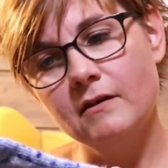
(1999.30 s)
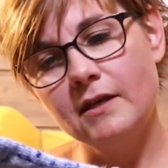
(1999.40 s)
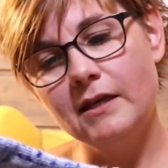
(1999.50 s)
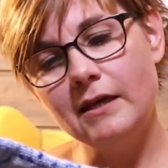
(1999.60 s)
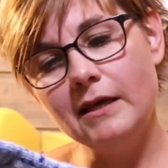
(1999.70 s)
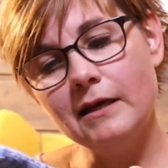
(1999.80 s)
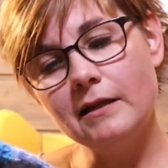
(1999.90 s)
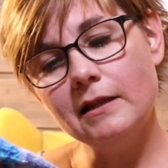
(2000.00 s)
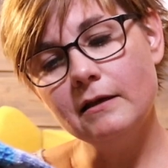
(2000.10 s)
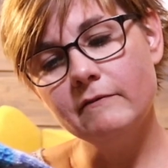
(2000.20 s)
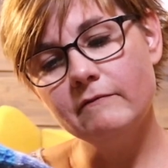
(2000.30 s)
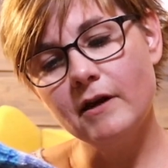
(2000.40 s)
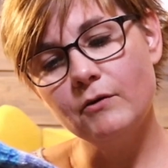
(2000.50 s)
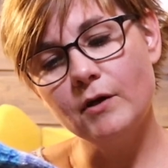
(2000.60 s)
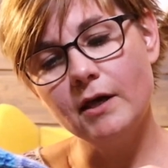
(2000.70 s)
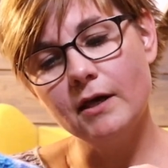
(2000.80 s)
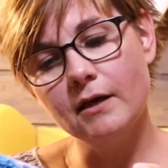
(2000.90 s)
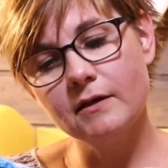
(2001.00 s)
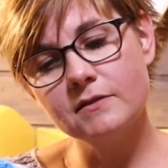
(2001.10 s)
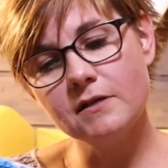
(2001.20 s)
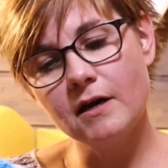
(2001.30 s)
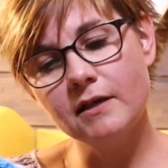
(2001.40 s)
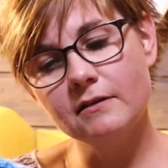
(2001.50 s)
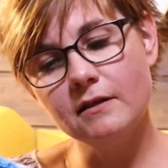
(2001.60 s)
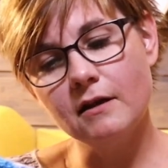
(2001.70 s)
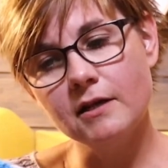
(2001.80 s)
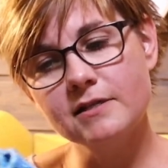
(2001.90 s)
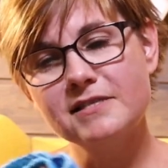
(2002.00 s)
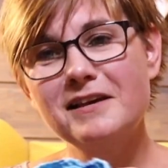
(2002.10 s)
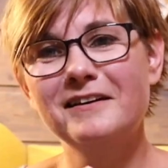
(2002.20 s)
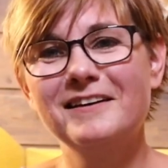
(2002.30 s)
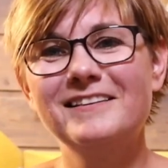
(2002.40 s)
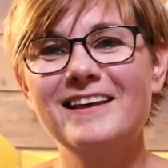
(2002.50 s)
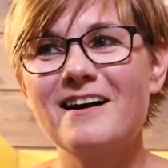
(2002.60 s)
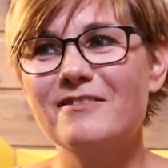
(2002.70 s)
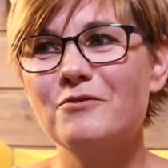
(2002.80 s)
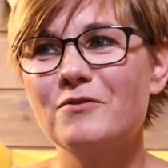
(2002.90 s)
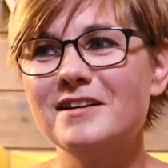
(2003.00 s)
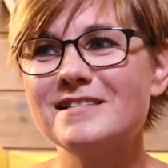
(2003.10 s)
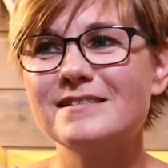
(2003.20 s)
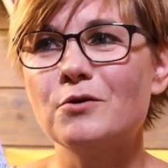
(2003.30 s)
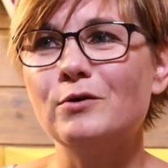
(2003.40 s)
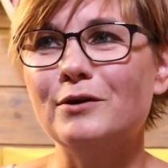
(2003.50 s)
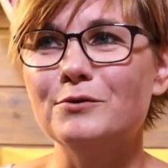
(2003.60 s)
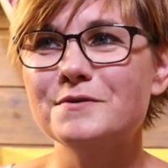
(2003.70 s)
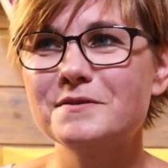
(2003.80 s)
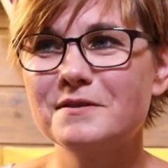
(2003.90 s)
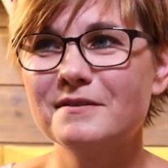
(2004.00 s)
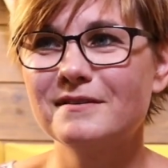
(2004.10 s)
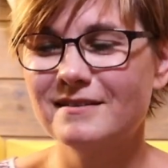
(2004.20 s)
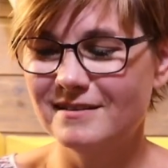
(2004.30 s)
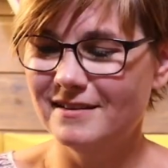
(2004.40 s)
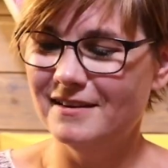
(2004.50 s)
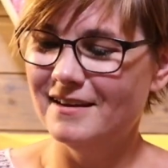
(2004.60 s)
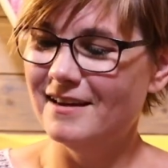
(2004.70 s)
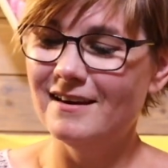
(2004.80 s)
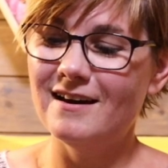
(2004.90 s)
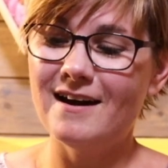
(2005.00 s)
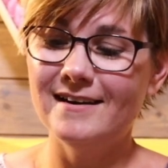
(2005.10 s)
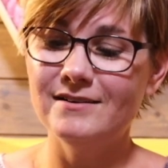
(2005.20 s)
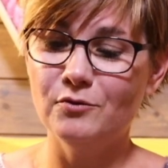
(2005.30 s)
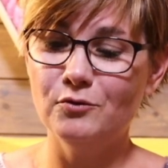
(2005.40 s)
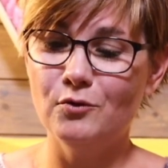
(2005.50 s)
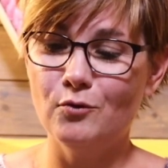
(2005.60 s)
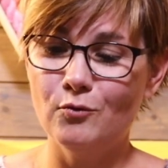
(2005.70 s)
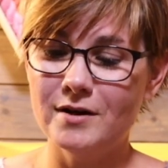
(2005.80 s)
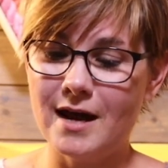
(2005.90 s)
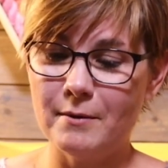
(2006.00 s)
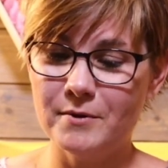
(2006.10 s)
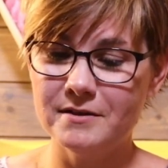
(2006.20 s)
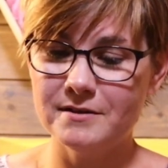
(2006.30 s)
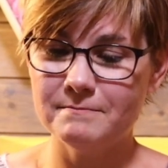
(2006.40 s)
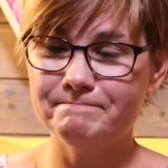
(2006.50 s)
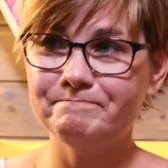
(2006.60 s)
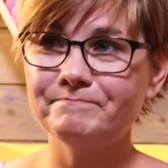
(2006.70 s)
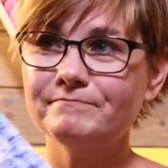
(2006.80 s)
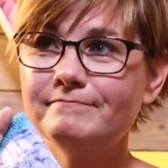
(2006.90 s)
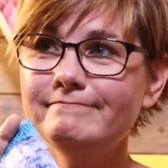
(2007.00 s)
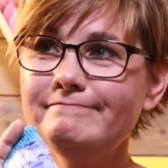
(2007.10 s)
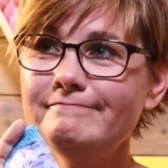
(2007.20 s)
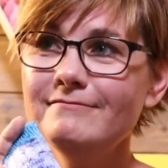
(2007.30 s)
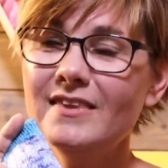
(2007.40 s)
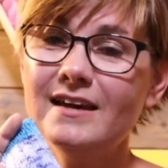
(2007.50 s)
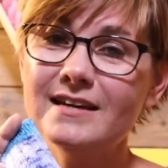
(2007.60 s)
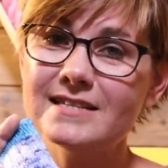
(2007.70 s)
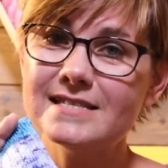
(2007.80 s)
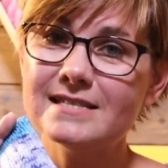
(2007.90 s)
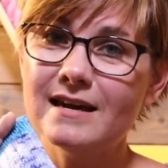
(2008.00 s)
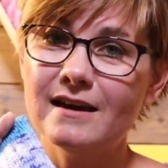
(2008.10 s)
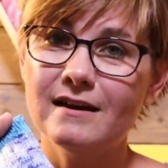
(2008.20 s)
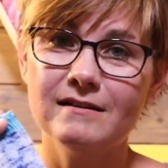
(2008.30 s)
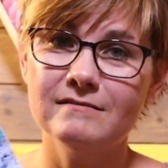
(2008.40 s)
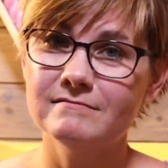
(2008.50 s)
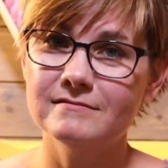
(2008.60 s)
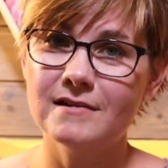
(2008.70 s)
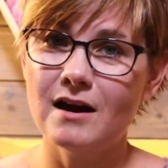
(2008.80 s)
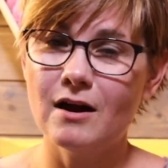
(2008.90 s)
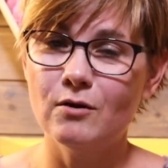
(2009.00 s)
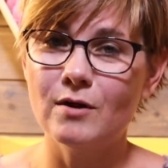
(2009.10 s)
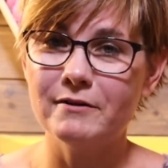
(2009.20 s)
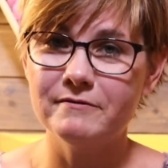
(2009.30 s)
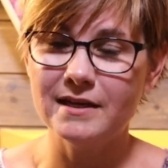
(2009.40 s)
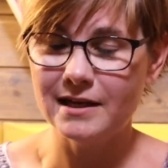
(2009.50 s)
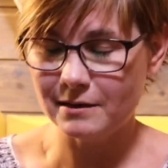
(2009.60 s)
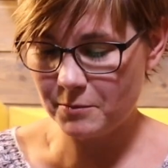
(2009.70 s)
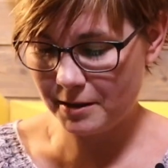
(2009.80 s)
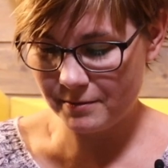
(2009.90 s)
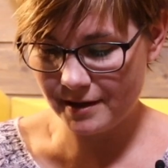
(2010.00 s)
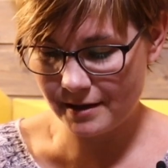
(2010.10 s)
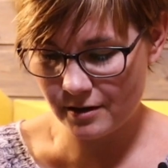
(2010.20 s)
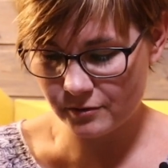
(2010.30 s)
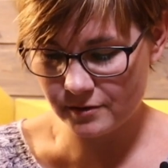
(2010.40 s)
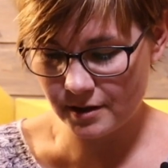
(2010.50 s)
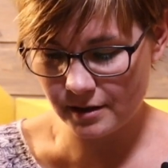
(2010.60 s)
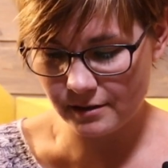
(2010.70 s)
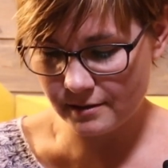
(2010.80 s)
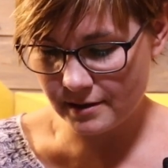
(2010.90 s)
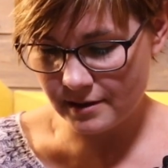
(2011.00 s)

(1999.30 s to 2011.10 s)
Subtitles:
heel, very tight and nice. The other one is so loose. I don't know what happened. It's the how I feel, maybe how the